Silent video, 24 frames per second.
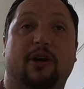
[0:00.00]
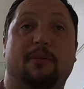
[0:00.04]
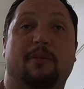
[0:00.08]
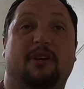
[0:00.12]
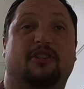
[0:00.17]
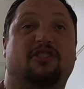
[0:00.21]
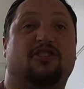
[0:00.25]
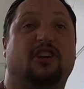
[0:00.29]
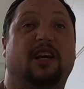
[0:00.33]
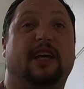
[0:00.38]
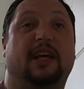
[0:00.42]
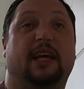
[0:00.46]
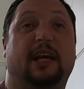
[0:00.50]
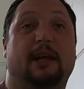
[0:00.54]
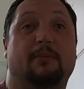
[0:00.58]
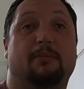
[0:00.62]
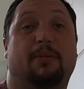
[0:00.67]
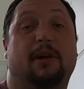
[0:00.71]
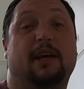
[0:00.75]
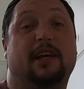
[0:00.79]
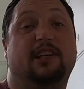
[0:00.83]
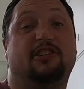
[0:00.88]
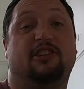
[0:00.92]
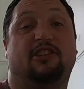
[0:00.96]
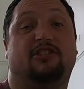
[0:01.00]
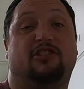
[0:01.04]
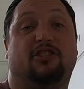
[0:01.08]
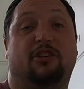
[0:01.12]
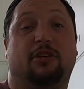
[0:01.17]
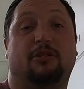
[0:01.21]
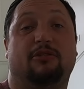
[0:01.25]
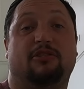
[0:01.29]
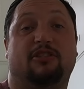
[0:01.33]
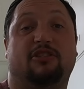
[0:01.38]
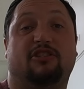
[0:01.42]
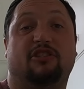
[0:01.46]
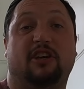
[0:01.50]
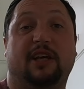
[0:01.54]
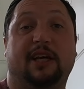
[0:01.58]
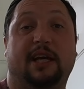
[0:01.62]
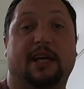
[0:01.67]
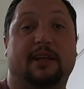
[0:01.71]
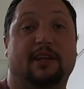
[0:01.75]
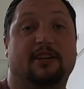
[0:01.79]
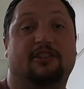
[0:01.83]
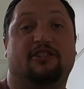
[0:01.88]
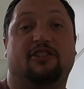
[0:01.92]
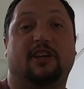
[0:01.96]
My singing, please excuse the singing.
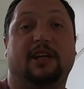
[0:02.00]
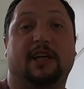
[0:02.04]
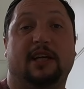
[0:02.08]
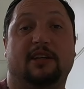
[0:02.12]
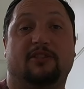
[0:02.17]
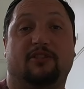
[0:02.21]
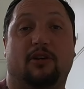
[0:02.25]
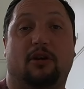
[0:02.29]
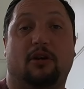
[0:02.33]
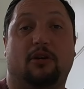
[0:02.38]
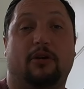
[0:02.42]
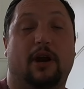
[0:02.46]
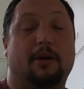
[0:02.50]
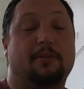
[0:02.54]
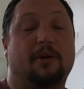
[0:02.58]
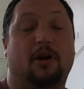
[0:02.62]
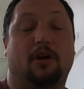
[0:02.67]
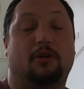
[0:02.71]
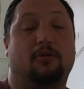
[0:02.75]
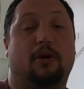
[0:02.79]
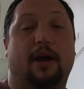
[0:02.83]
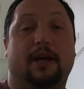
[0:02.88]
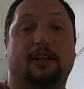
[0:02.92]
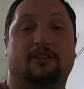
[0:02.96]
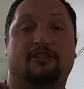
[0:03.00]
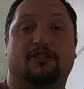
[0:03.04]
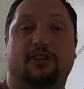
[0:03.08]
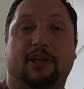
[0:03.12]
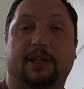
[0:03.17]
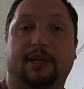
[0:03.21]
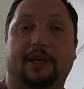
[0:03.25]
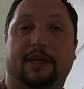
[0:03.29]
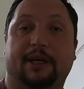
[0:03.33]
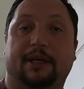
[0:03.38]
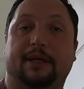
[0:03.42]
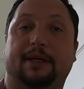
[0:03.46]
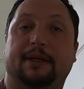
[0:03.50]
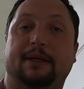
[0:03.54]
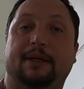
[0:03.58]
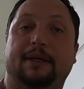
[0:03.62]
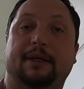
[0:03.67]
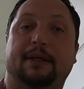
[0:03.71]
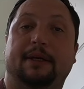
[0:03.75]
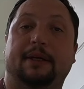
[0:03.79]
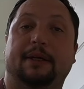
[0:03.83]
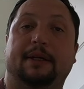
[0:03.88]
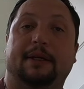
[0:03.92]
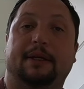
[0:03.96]
The singing's not great. I'm not a great singer.
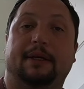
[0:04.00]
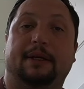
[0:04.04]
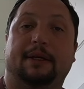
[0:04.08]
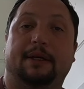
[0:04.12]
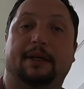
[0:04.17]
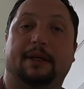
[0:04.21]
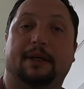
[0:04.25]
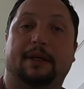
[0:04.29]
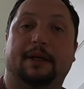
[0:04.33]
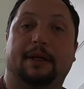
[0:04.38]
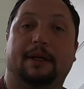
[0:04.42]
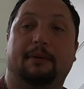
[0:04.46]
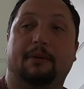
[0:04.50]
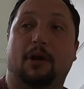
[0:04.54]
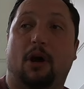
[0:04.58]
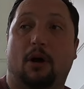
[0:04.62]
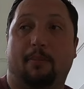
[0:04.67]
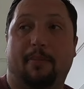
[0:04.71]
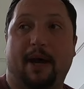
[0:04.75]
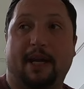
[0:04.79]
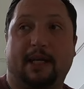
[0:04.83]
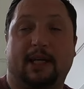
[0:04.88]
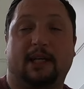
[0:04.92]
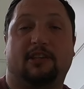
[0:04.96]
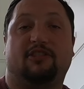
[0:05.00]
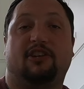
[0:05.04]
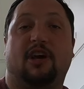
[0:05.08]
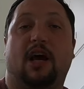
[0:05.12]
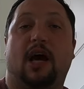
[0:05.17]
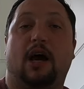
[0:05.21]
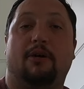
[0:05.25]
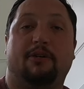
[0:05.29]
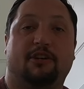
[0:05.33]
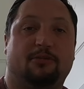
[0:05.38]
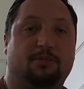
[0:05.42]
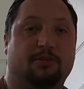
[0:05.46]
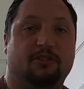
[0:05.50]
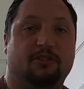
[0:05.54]
Uh, I'm not a bad guitarist, but